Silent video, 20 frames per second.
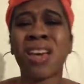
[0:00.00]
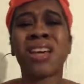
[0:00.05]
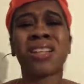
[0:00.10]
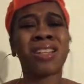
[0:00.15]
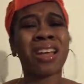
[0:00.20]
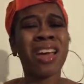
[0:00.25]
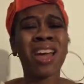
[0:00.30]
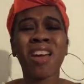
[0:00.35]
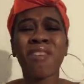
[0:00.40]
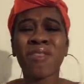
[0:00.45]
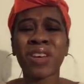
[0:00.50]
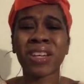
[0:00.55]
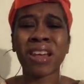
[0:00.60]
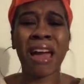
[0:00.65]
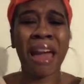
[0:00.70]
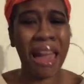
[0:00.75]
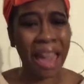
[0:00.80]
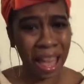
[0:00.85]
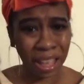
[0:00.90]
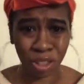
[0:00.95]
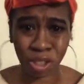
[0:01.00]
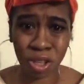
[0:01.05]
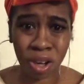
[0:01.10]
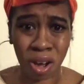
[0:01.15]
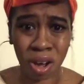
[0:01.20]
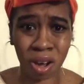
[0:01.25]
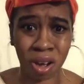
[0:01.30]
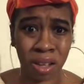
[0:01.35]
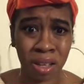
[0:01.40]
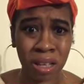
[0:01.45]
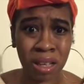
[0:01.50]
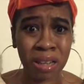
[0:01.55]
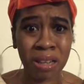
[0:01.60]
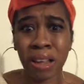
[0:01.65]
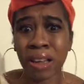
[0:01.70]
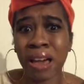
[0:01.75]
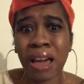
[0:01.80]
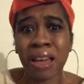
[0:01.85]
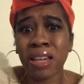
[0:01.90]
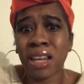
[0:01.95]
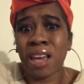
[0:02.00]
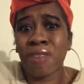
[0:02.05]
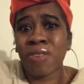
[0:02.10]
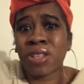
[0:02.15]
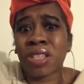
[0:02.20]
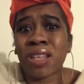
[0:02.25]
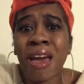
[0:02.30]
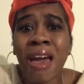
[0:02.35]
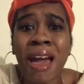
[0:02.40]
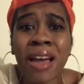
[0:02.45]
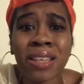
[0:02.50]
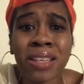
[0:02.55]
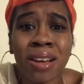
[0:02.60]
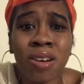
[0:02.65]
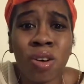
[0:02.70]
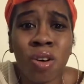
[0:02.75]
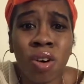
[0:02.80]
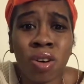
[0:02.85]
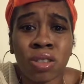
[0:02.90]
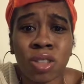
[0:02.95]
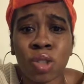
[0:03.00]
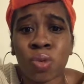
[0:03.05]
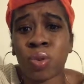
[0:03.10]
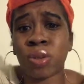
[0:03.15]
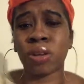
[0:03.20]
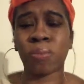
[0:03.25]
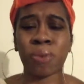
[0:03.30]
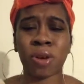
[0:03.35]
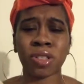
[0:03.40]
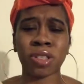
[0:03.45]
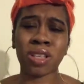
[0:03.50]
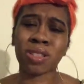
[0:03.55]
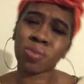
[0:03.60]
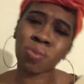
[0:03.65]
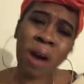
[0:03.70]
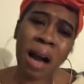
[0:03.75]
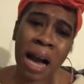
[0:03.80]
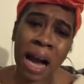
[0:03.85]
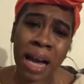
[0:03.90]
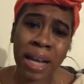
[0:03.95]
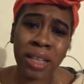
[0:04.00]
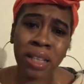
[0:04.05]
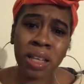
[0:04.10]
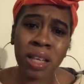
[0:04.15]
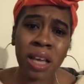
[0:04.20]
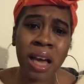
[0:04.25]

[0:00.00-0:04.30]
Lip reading: They didn't even at y'all. Like, I didn't even tag y'all on a Twitter post. Cause why?